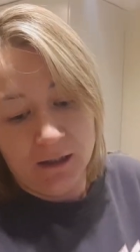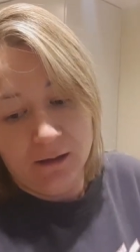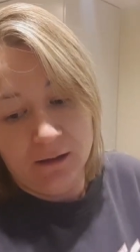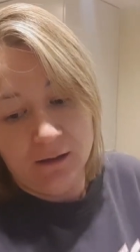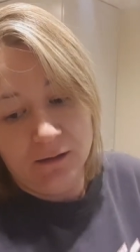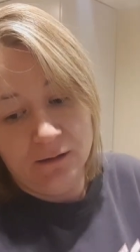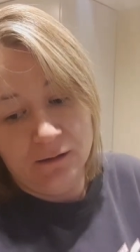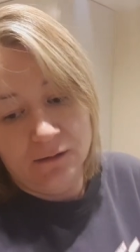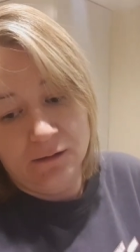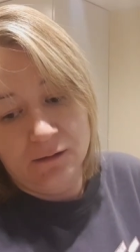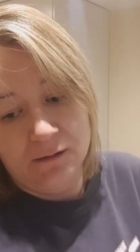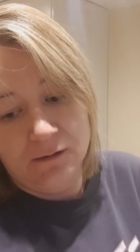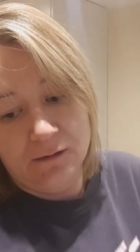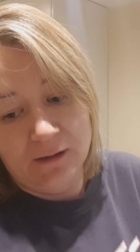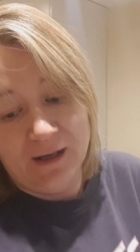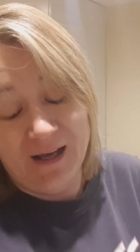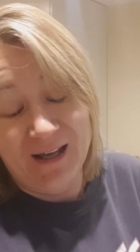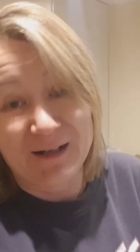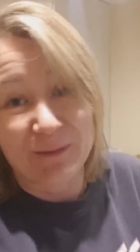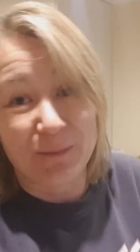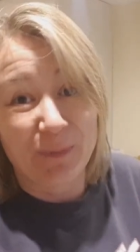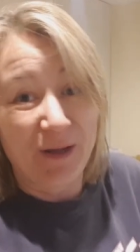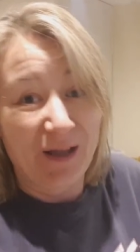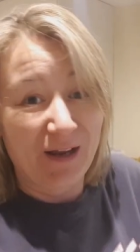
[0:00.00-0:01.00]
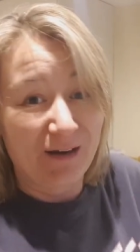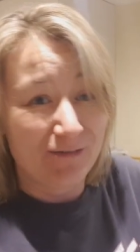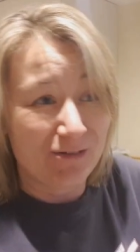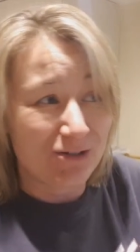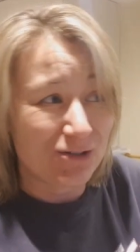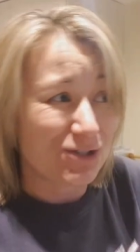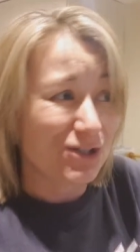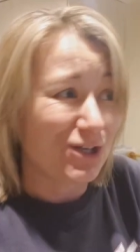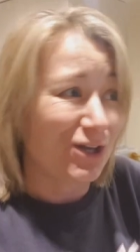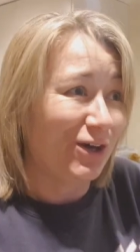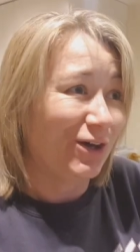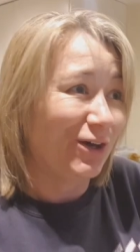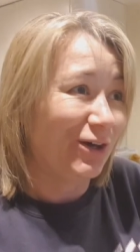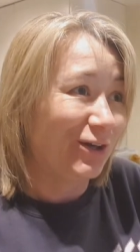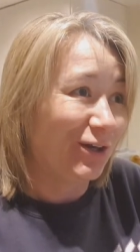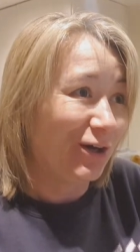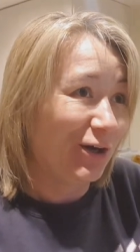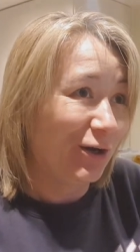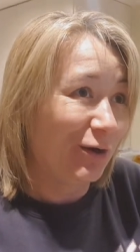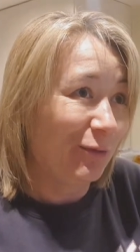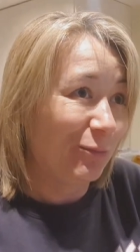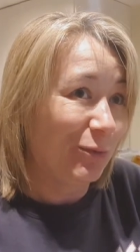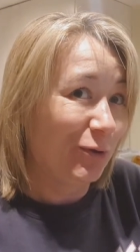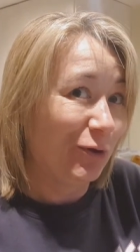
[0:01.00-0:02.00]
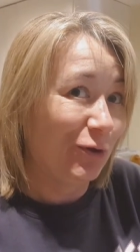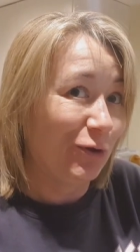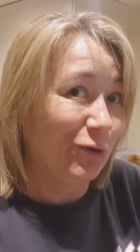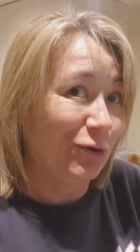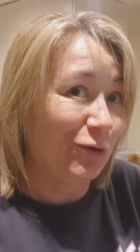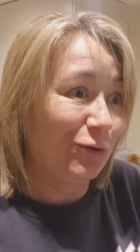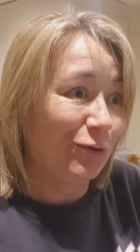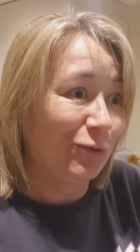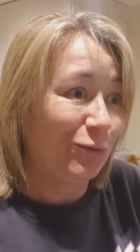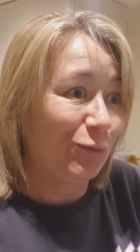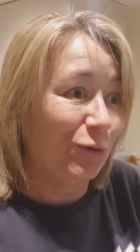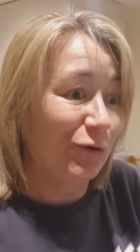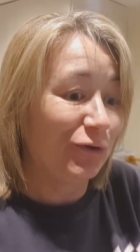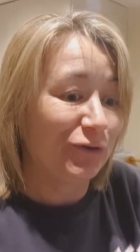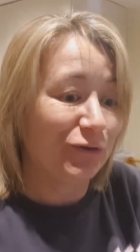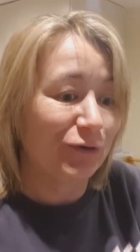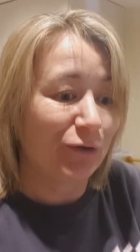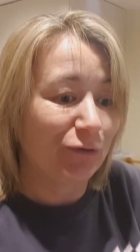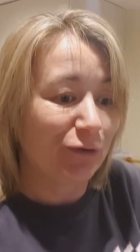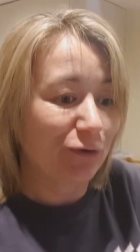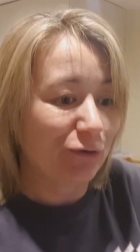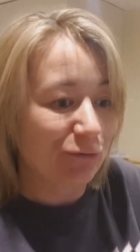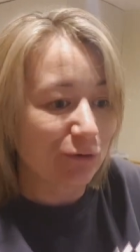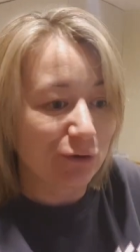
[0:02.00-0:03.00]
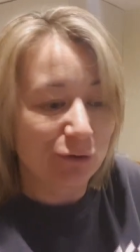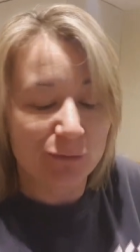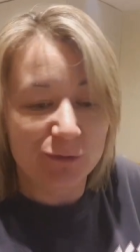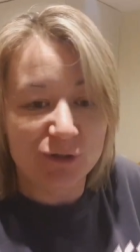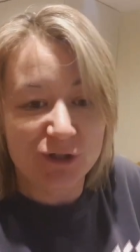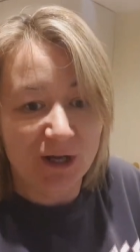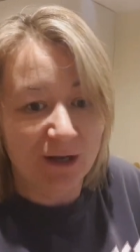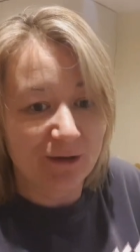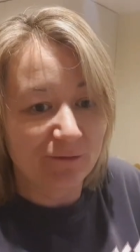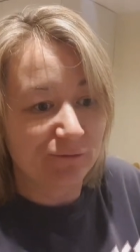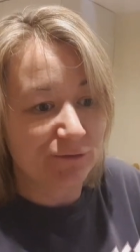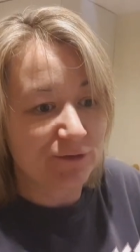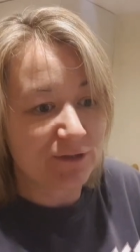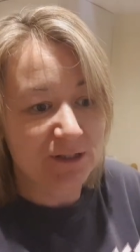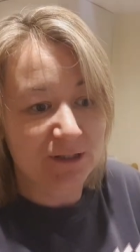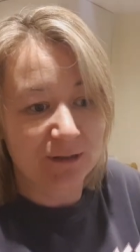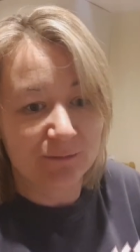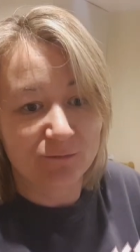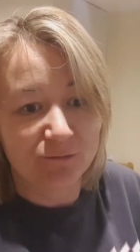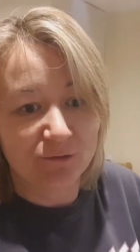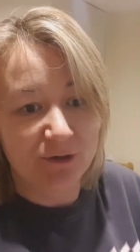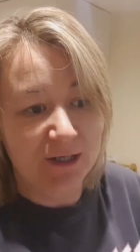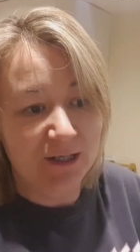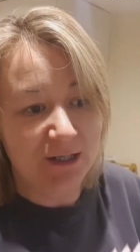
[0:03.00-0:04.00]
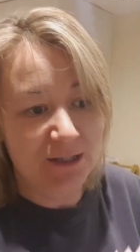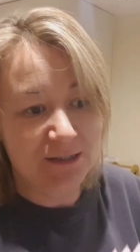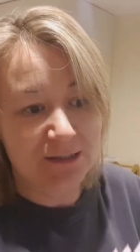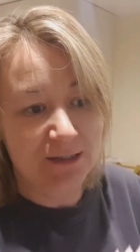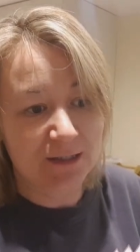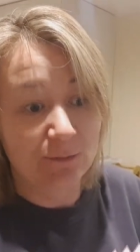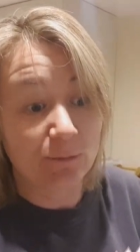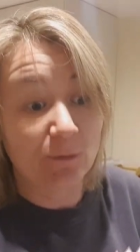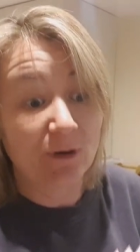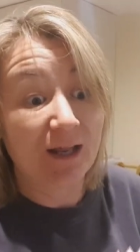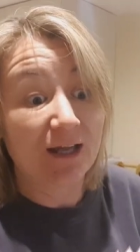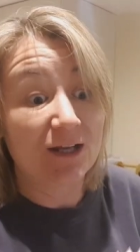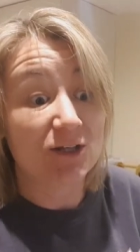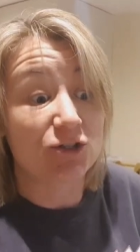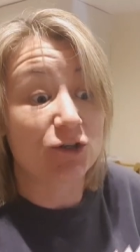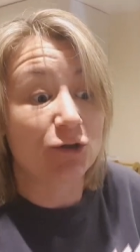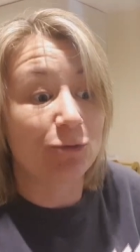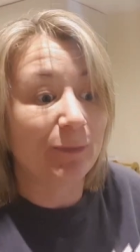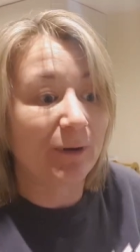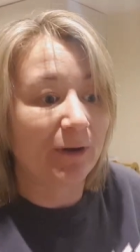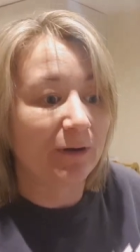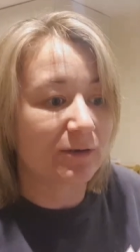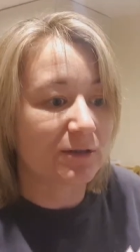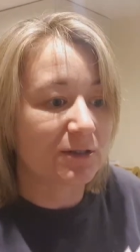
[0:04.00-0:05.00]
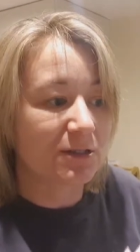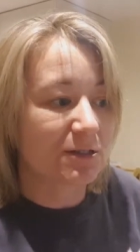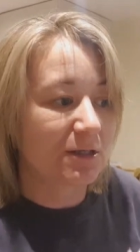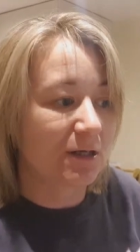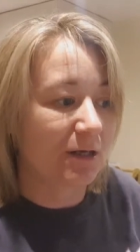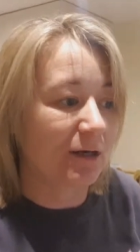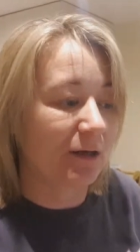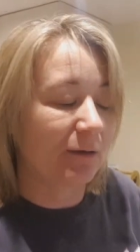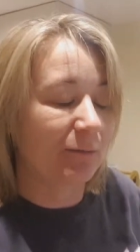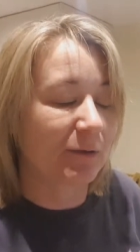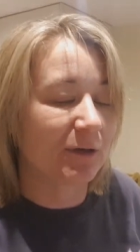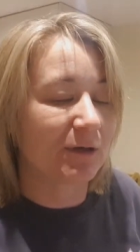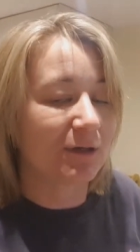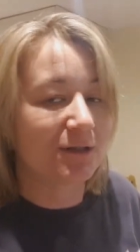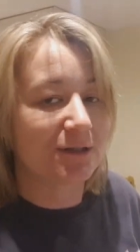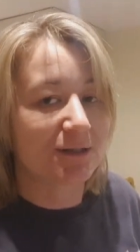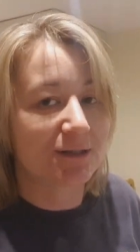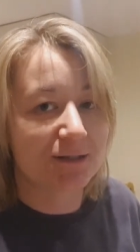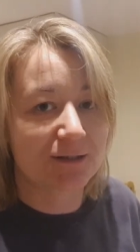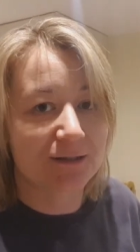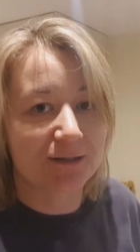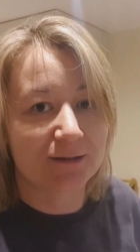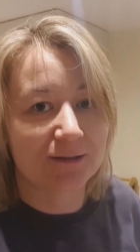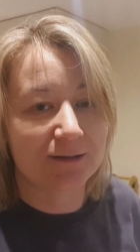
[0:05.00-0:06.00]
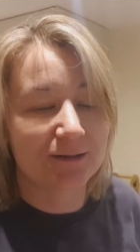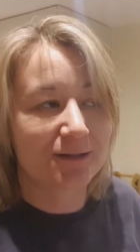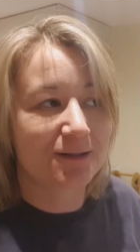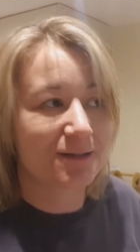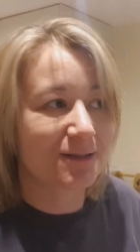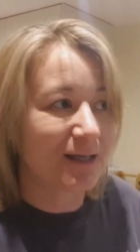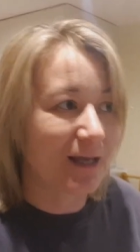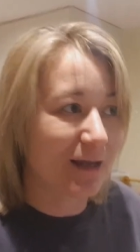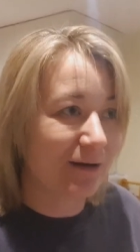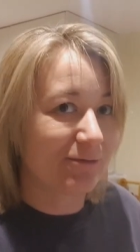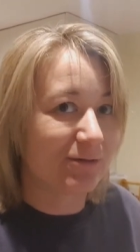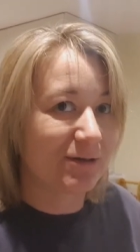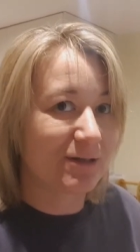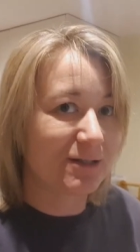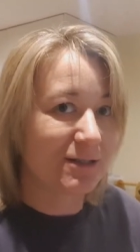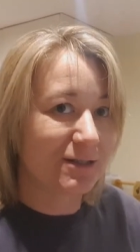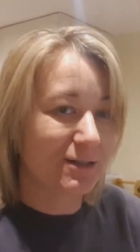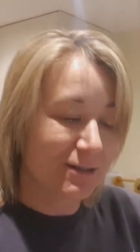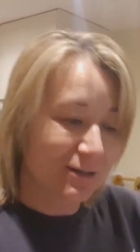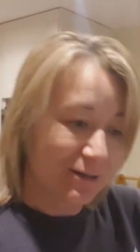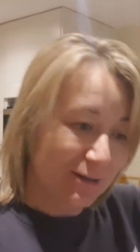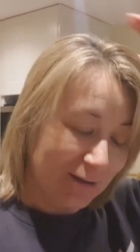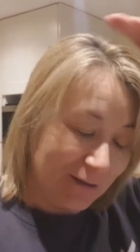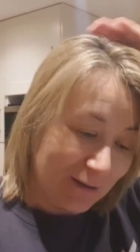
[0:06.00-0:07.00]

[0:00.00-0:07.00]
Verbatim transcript: Oh, I had a parent turn up who wasn't on the group chat for some reason. Well, I had two parents turn up because Sarah's,